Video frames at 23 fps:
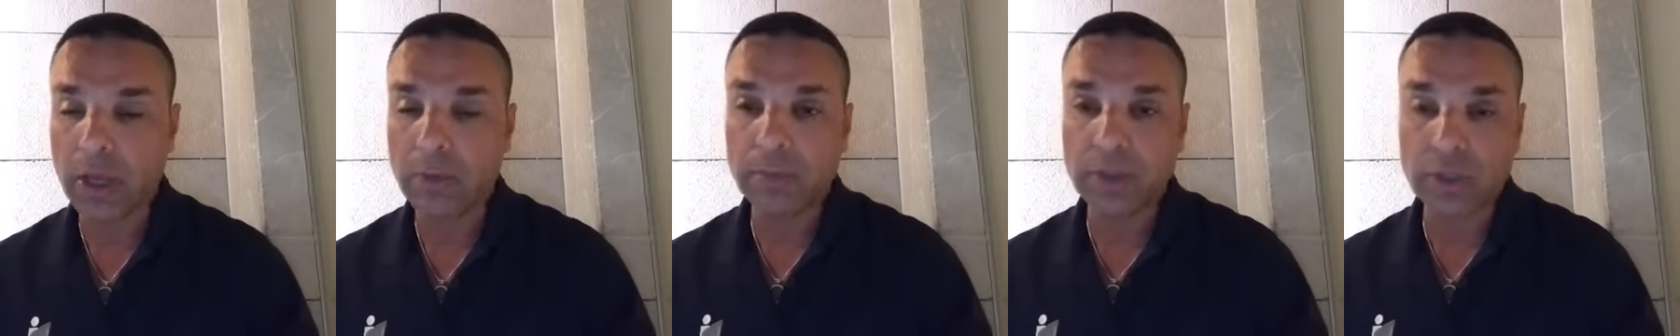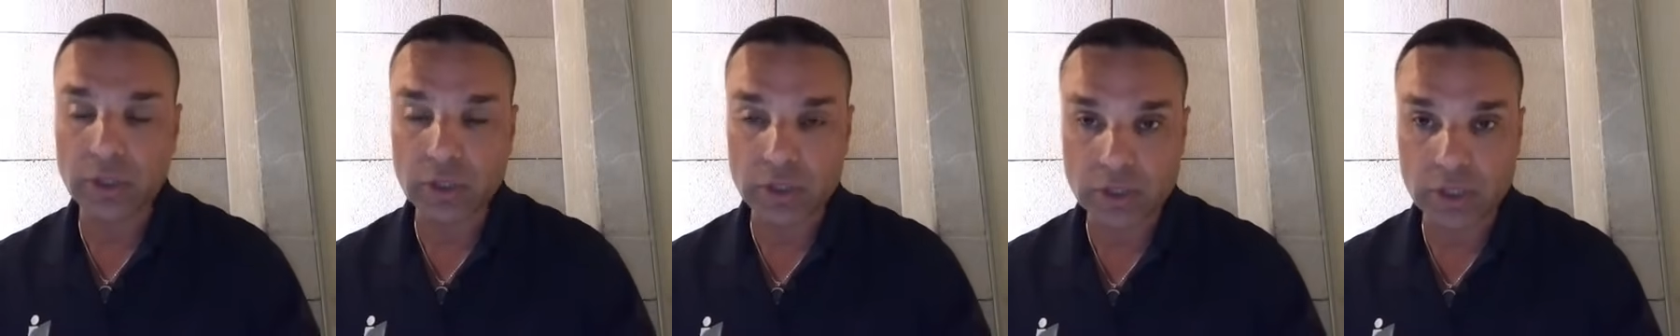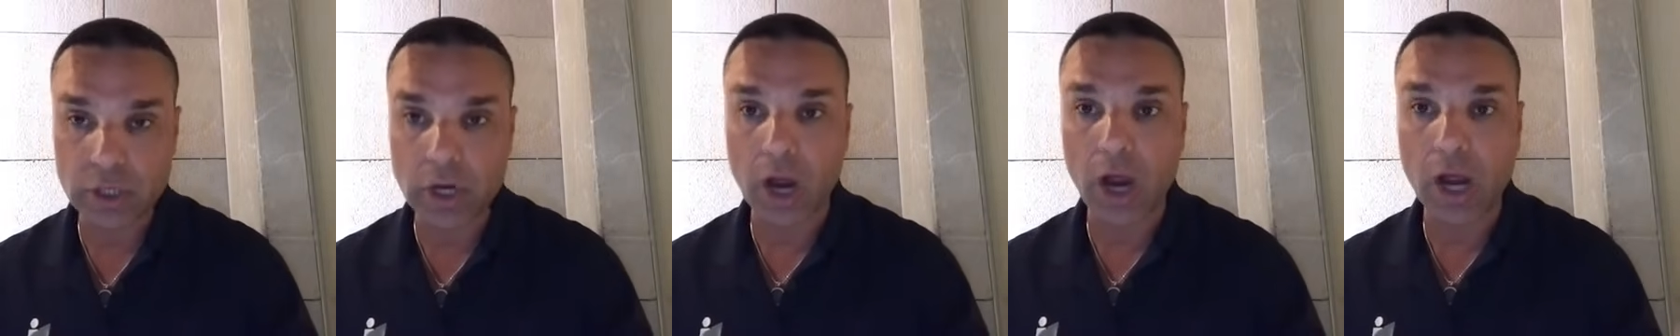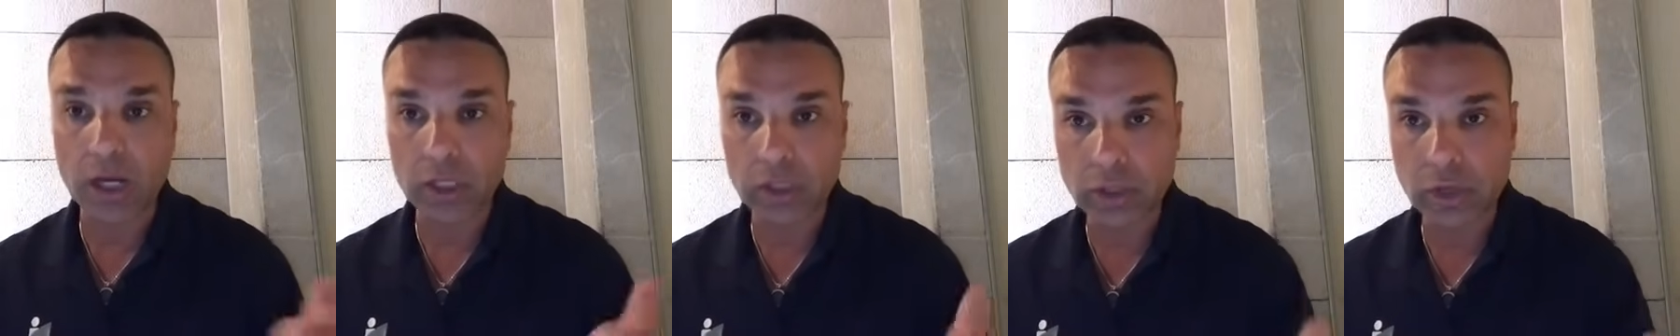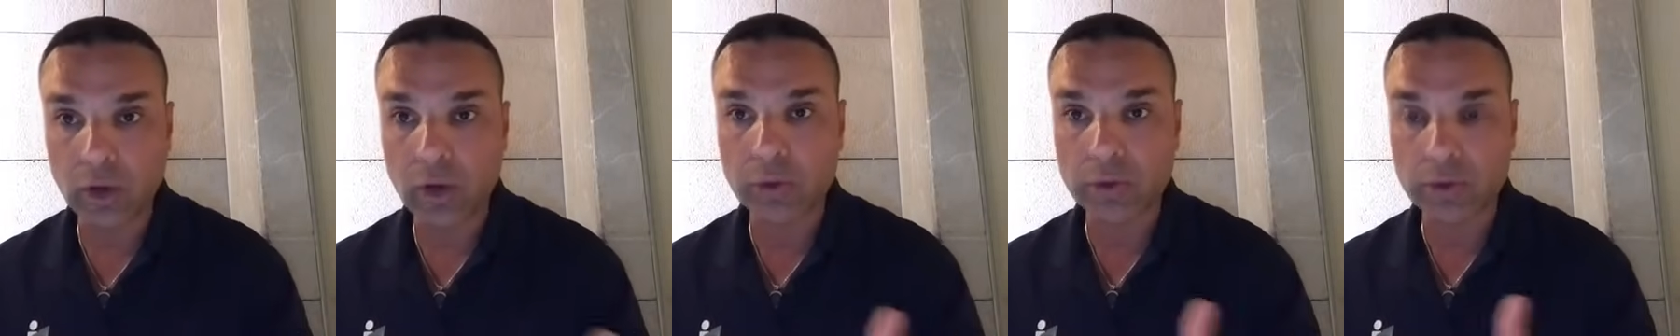because God
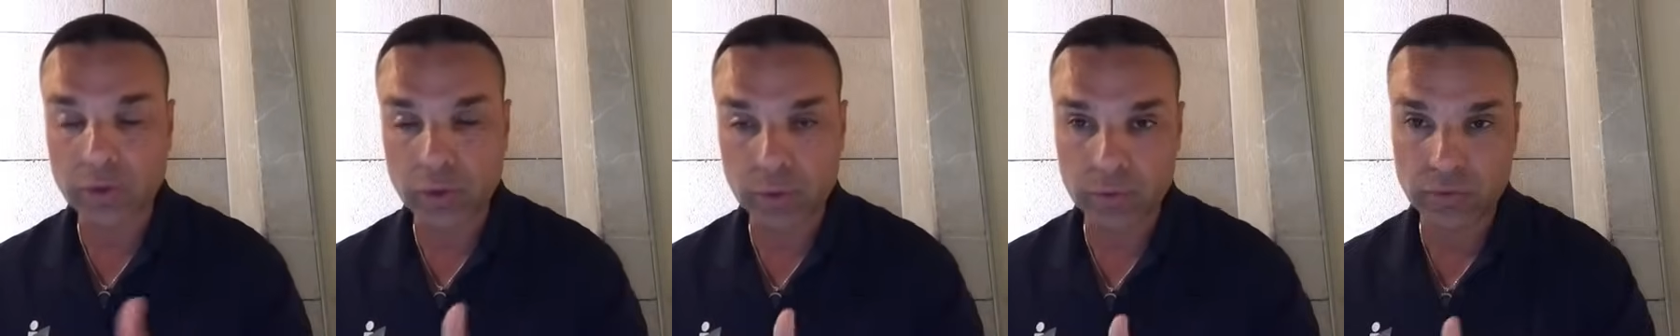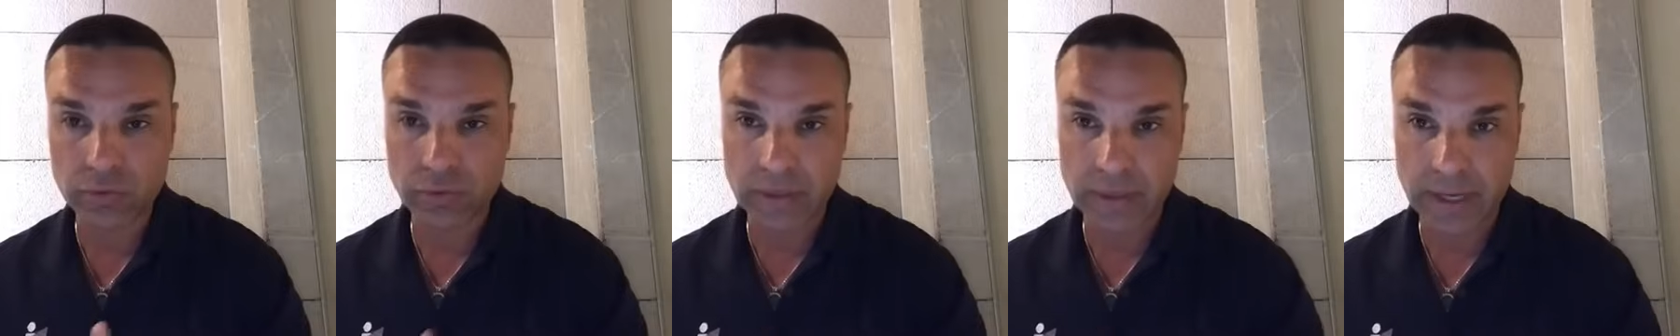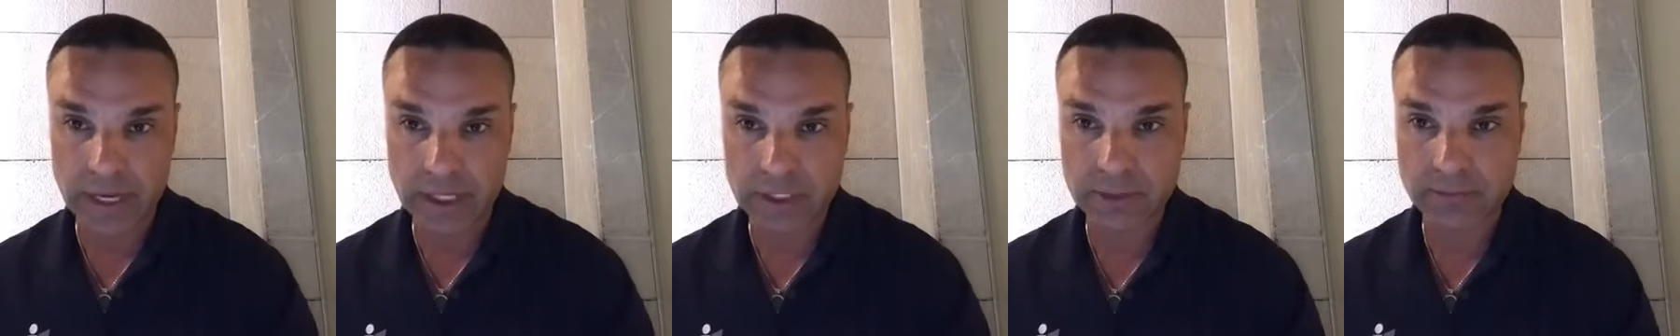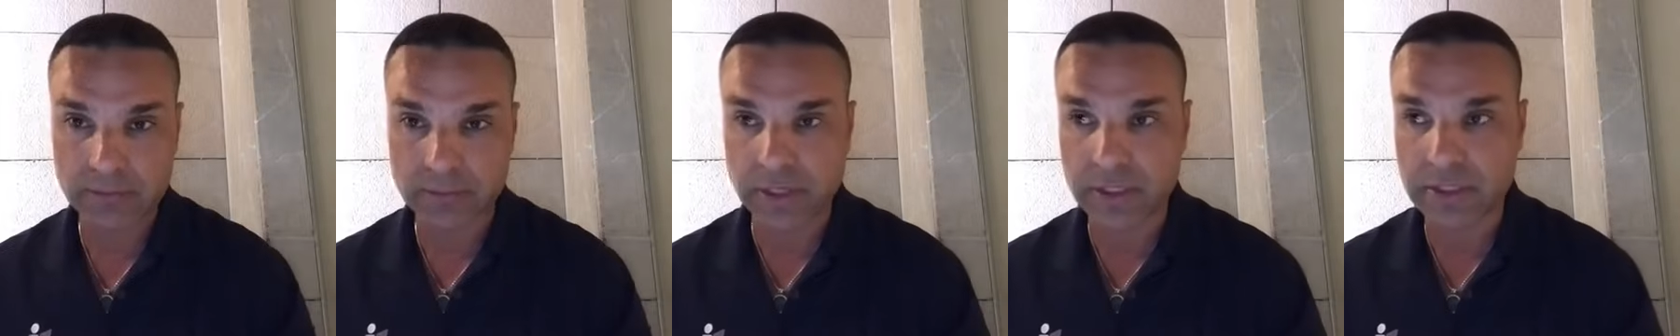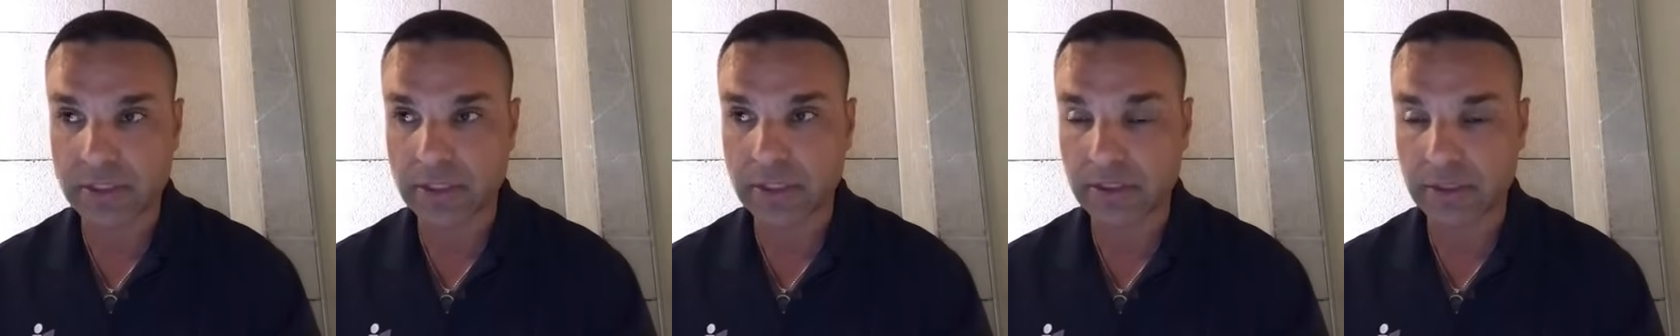knows who the next
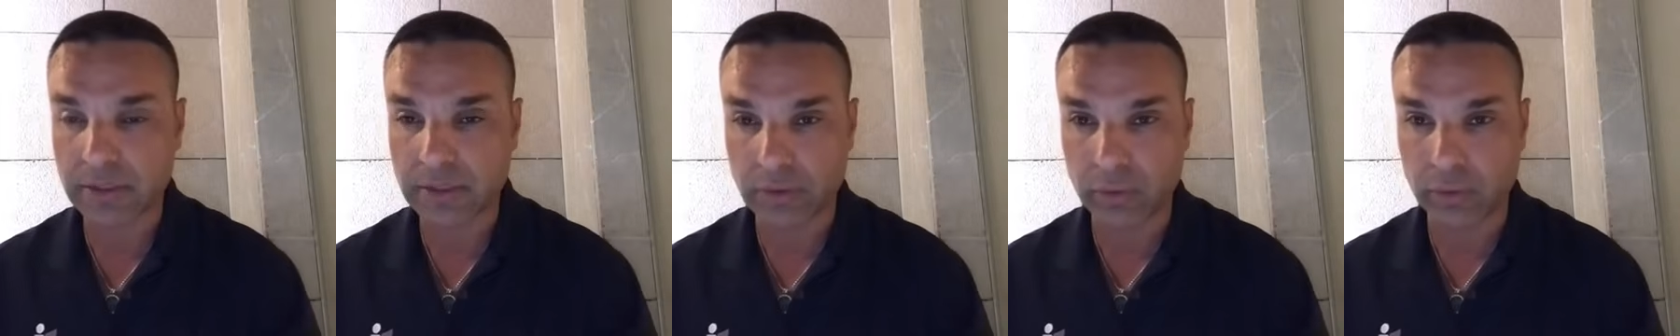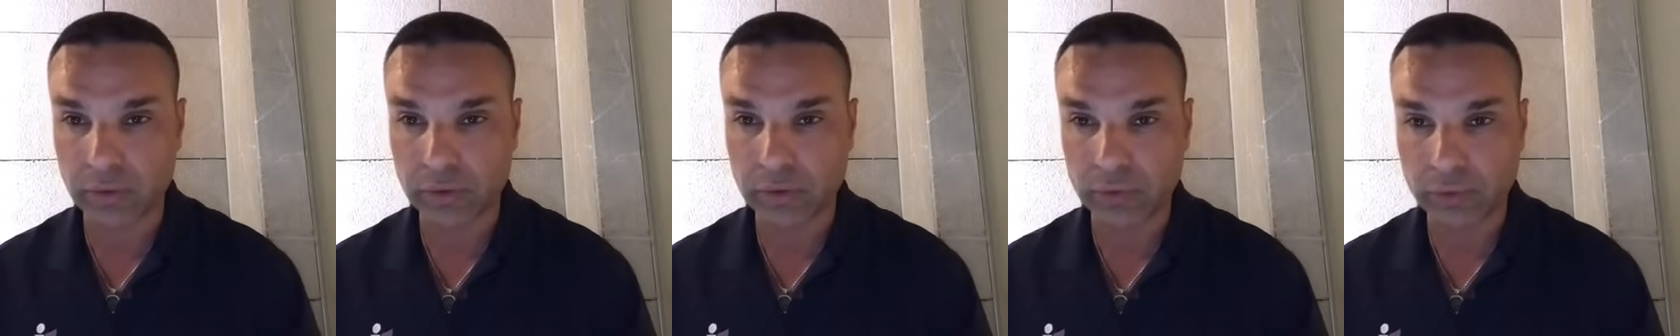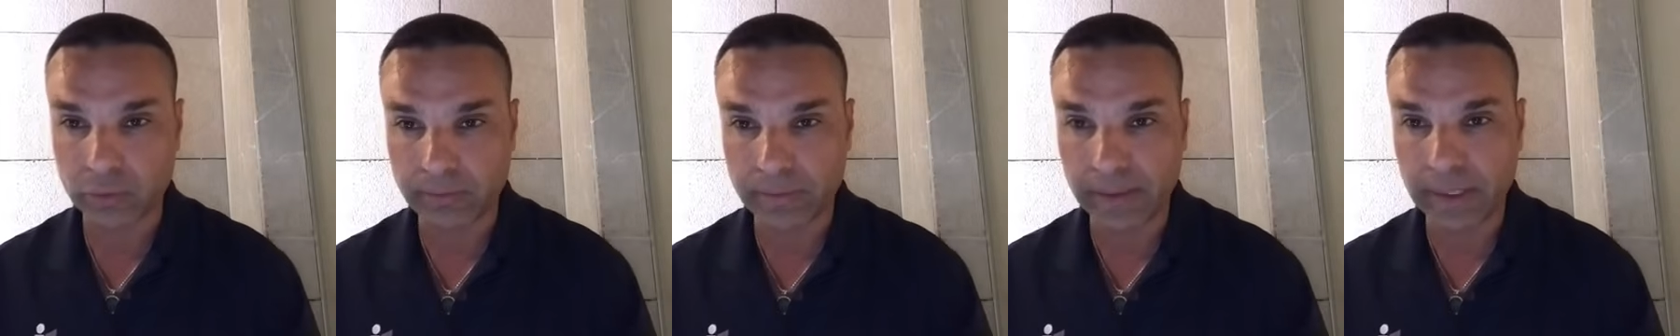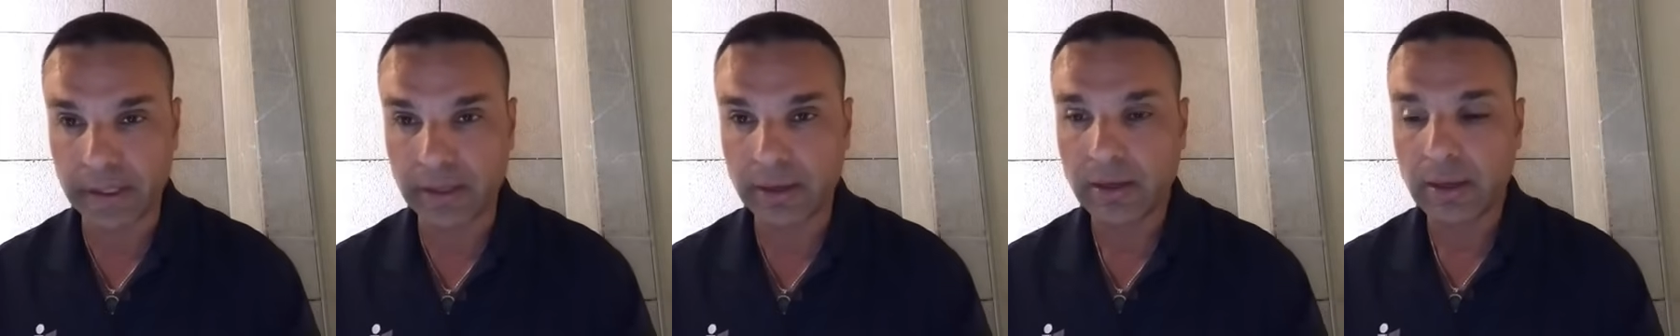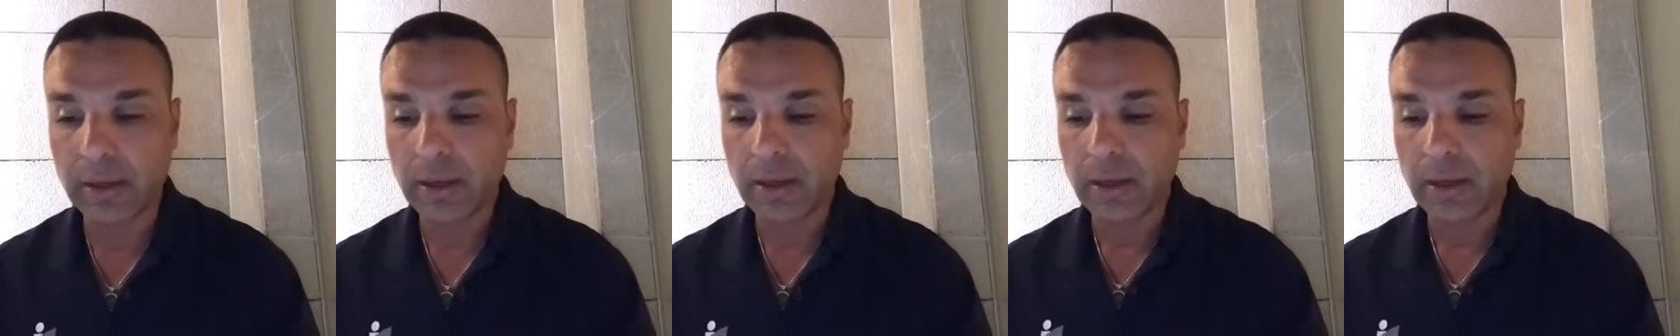president is going to be.